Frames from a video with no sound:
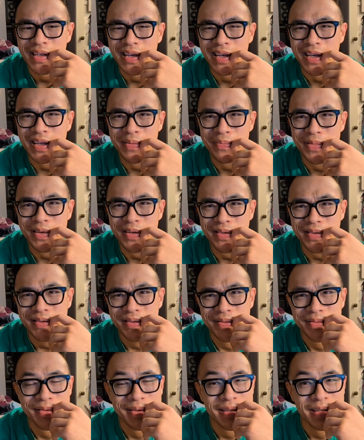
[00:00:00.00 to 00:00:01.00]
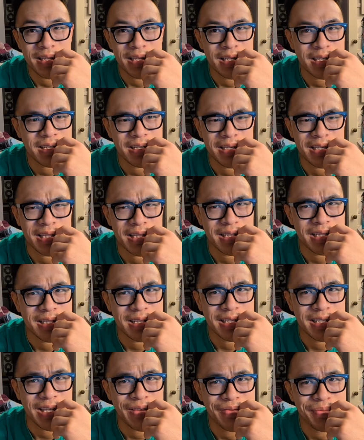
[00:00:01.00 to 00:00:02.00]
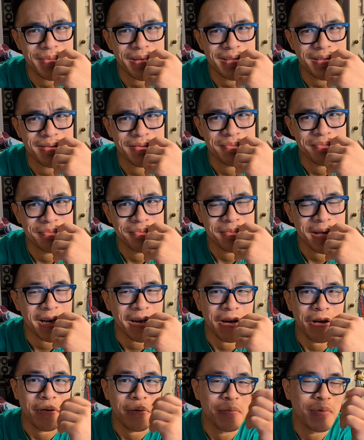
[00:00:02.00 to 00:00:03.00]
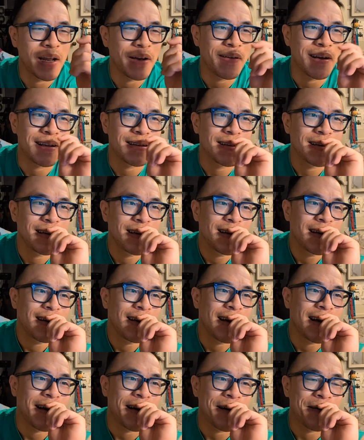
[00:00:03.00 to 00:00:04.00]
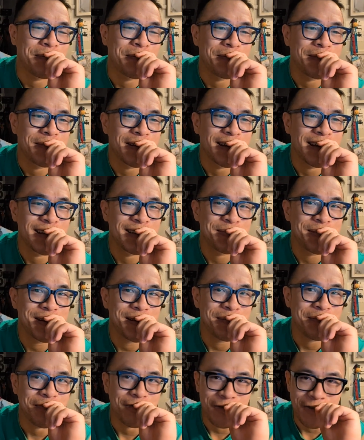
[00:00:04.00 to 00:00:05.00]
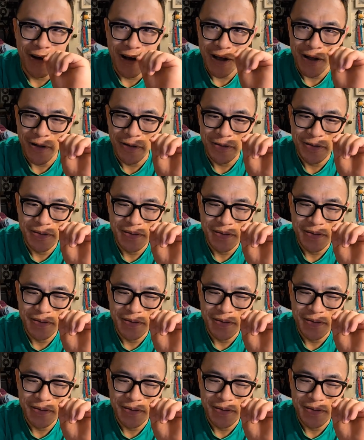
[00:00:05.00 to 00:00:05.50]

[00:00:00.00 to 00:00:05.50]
8 months, 7 months, I don't know. Anyways, it's been a while.